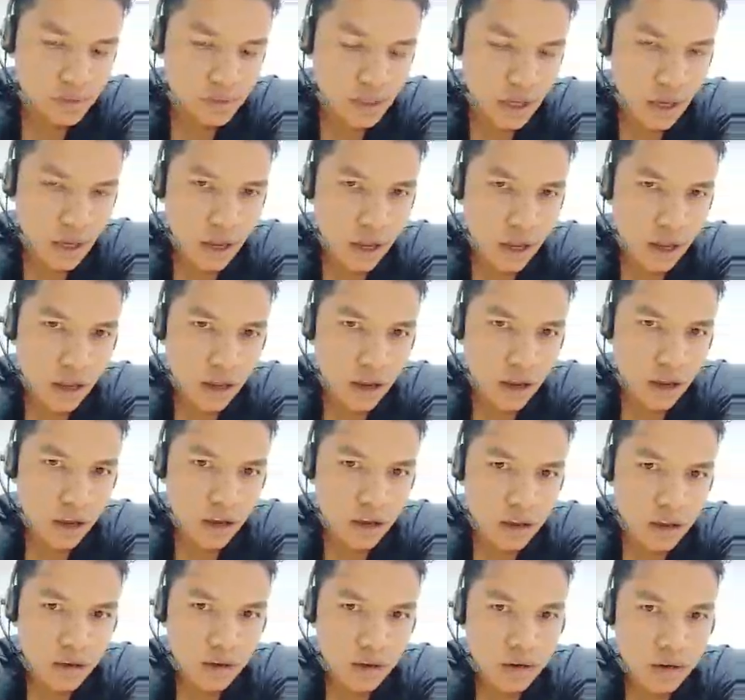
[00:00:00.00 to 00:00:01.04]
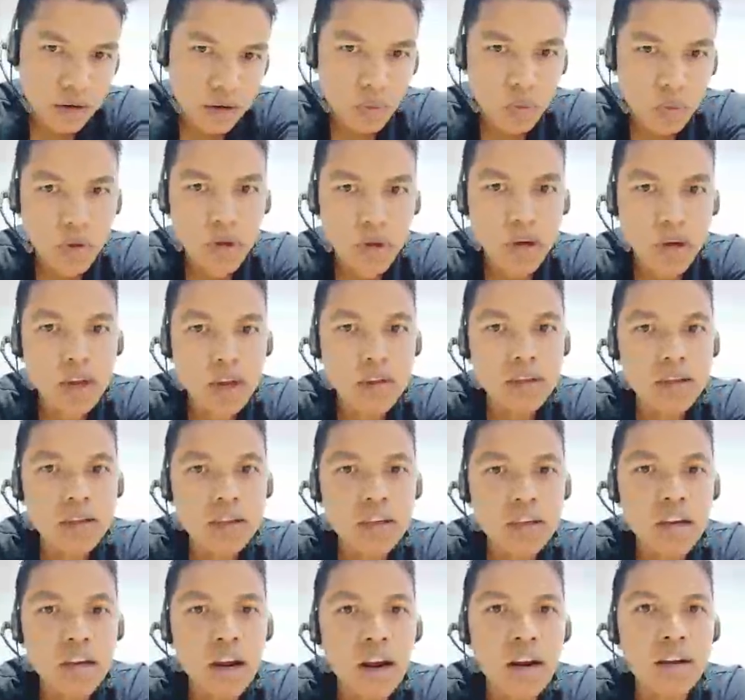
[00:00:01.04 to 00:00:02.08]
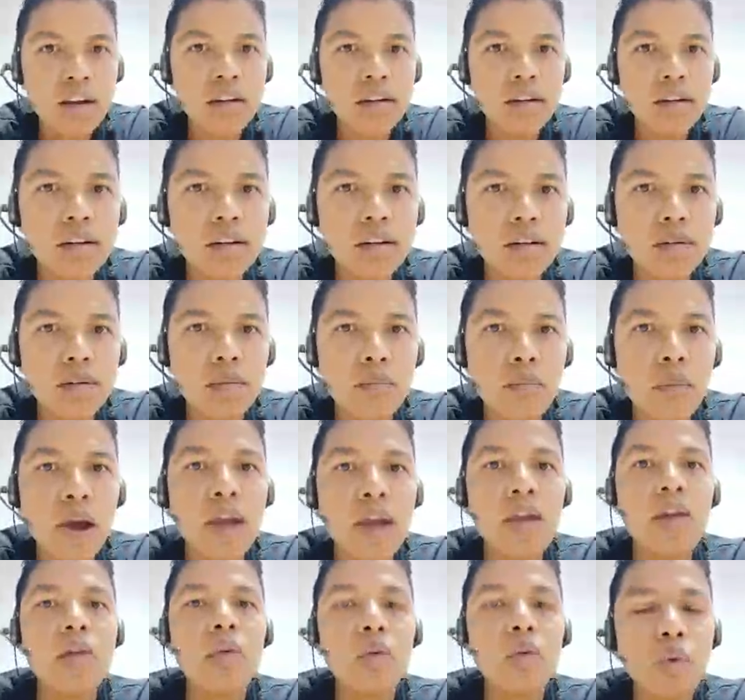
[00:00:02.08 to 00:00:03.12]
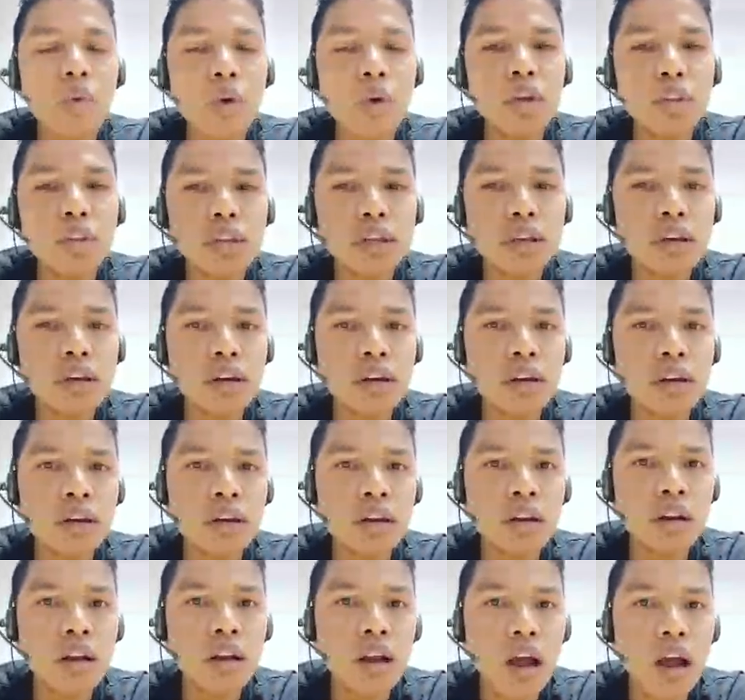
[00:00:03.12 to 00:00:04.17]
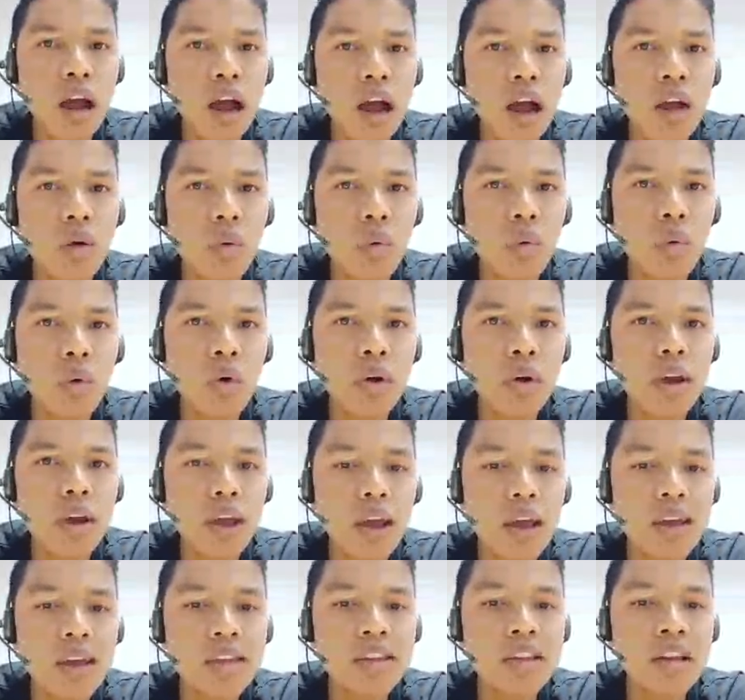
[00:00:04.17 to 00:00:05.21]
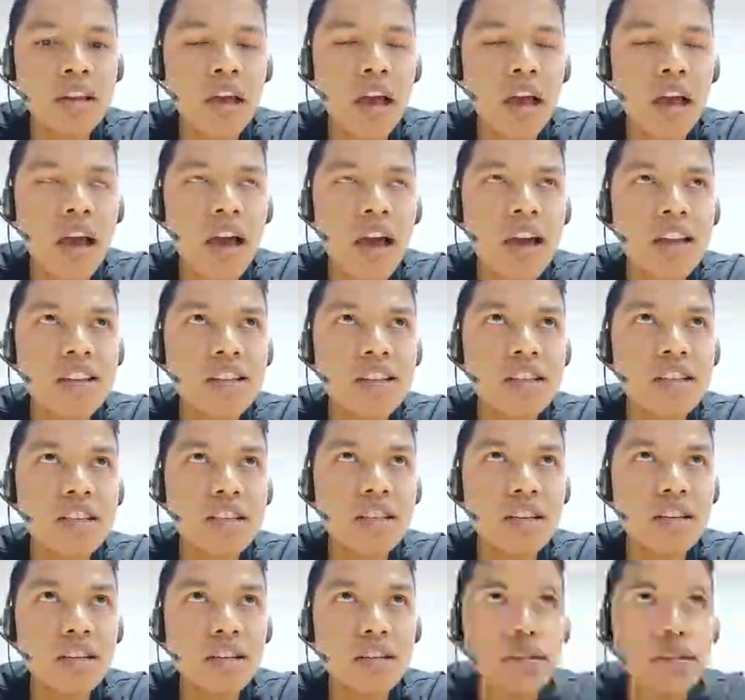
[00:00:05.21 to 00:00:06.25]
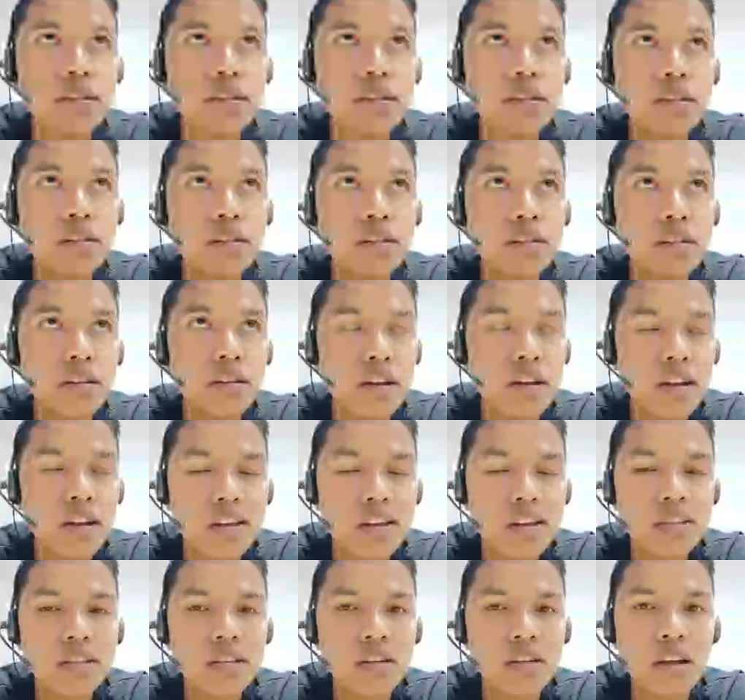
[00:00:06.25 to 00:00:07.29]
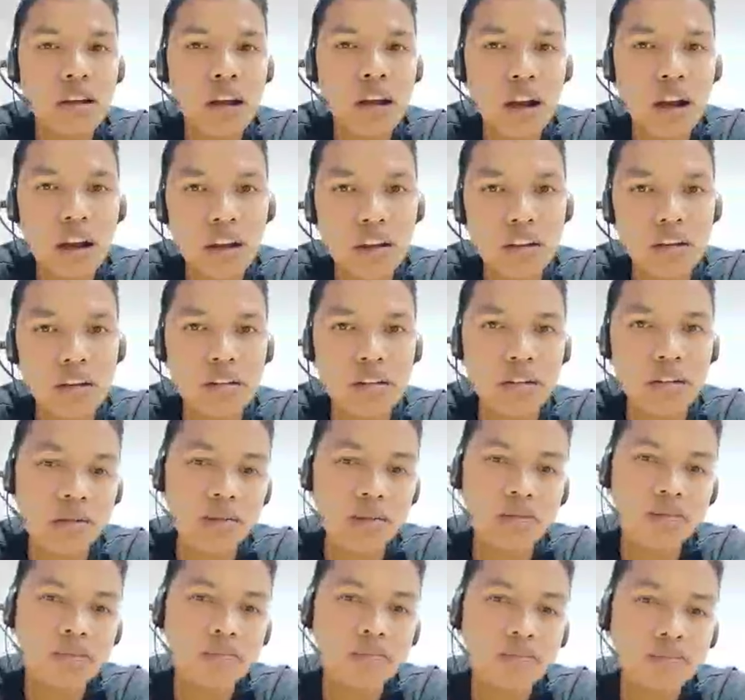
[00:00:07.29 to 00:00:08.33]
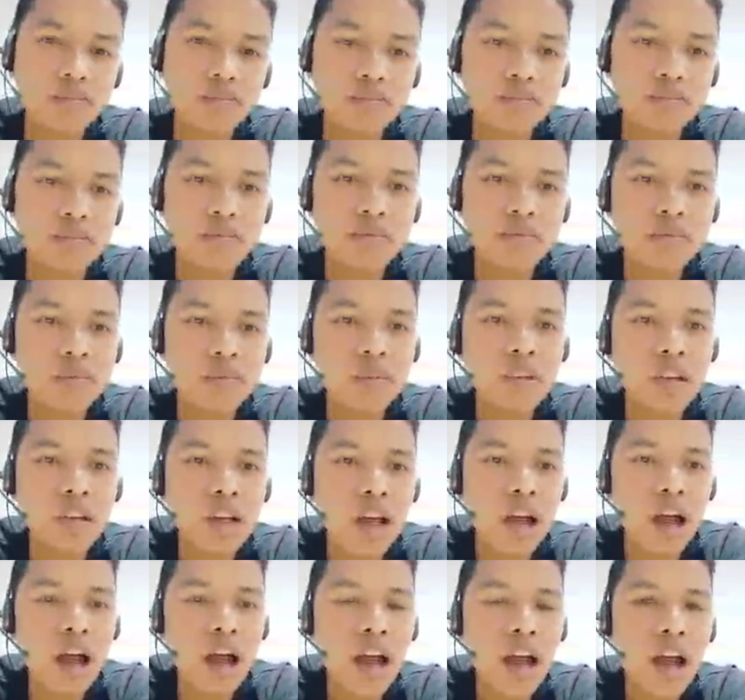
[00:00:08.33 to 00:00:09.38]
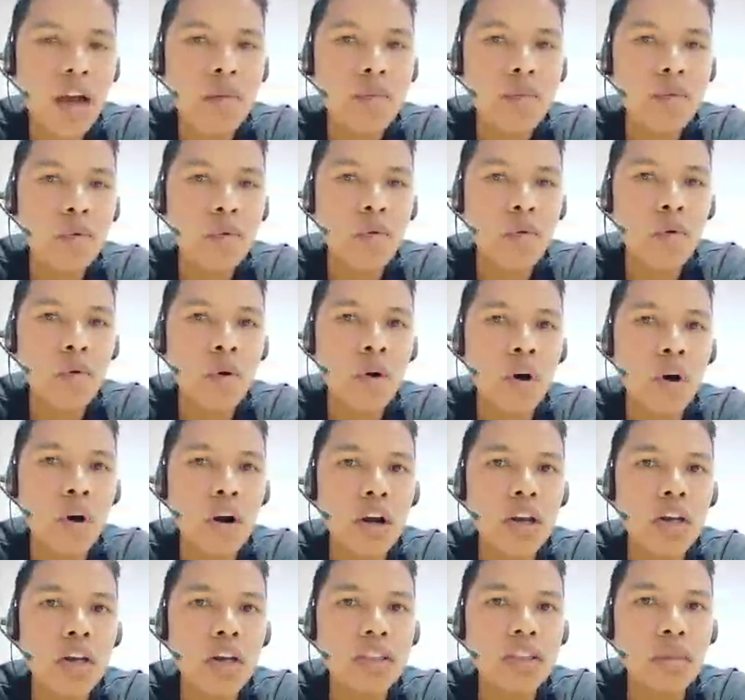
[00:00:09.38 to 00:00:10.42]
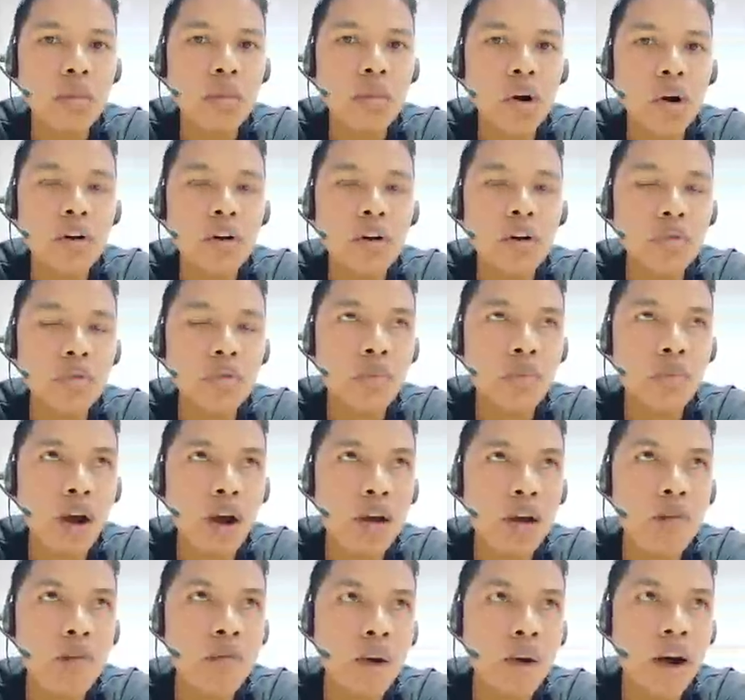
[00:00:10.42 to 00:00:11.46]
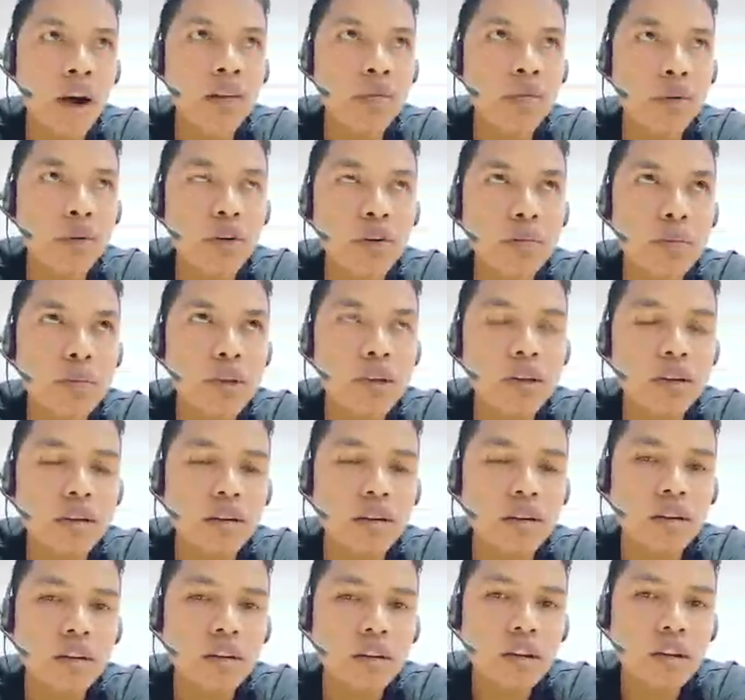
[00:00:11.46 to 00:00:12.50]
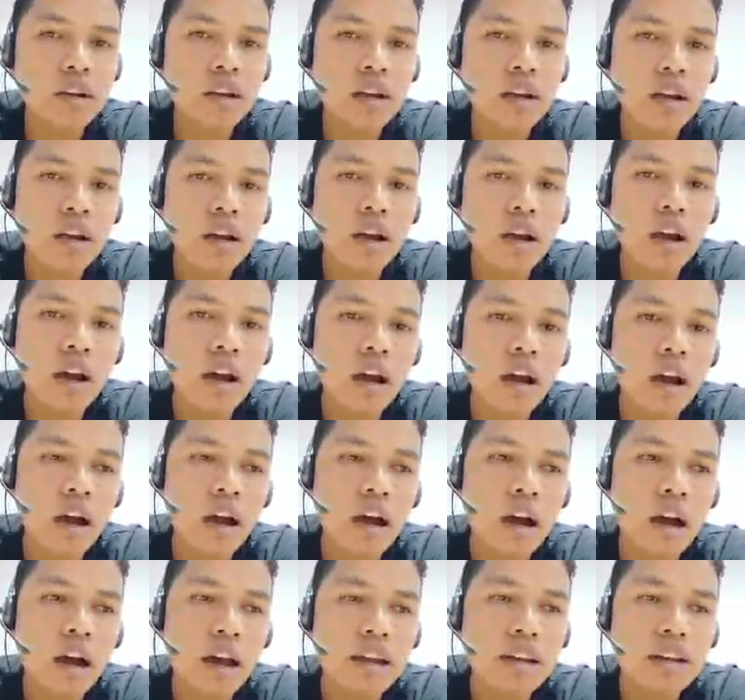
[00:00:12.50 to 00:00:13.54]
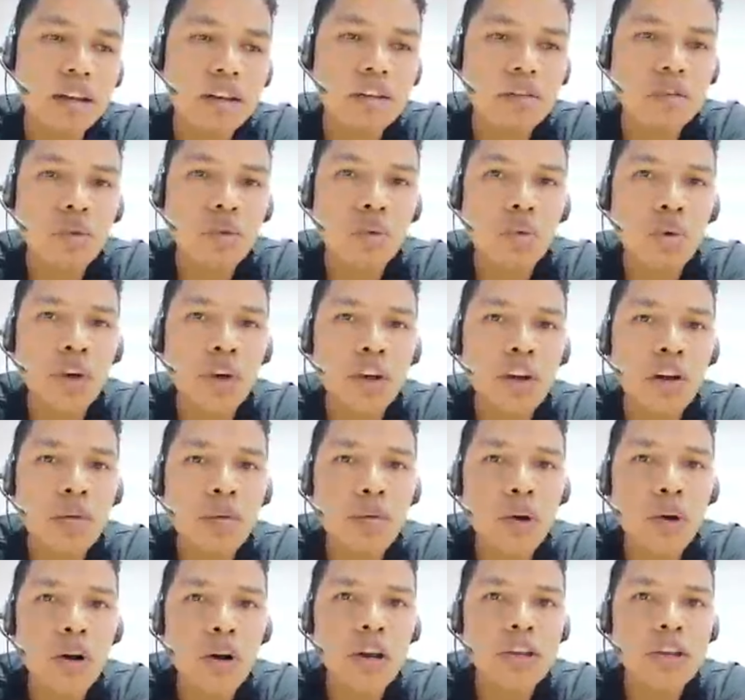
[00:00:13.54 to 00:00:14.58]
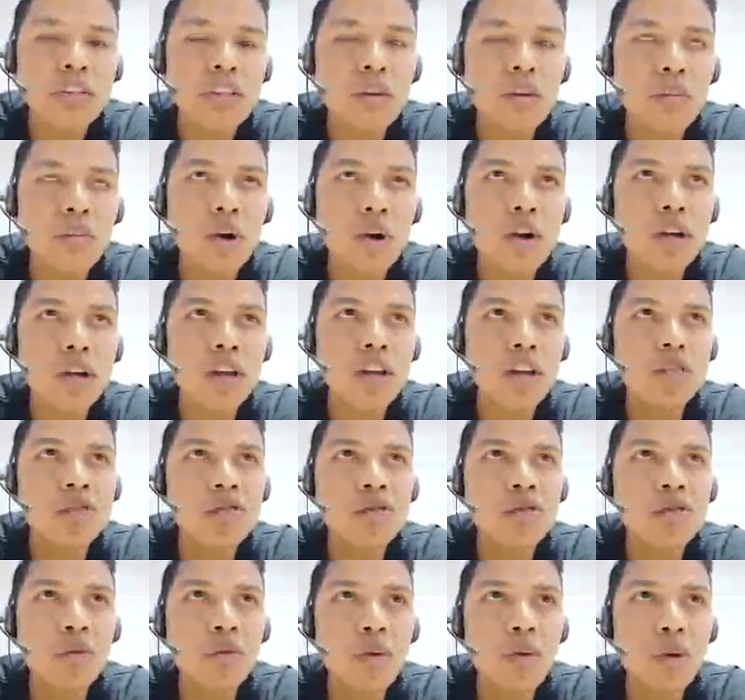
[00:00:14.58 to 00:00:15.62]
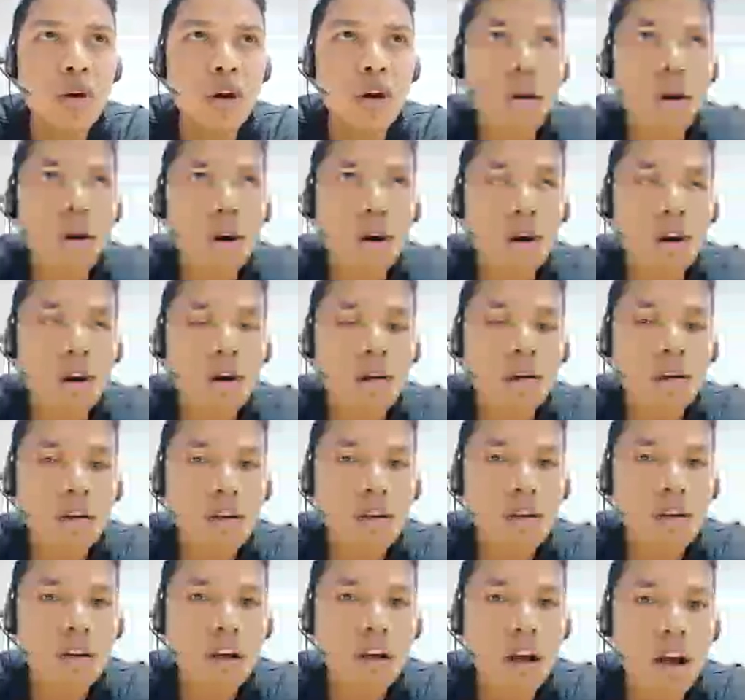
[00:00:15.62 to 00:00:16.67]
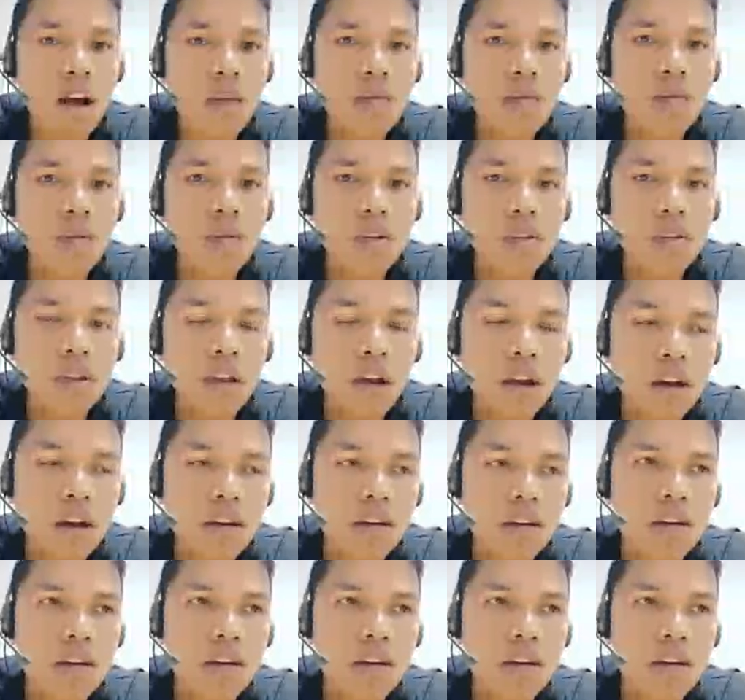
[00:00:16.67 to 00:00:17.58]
And when I start my work there, I work as an assistant nature guide. I have to go early in the morning to buy park permit. I need to wake up early in the morning at 4 o'clock. After that,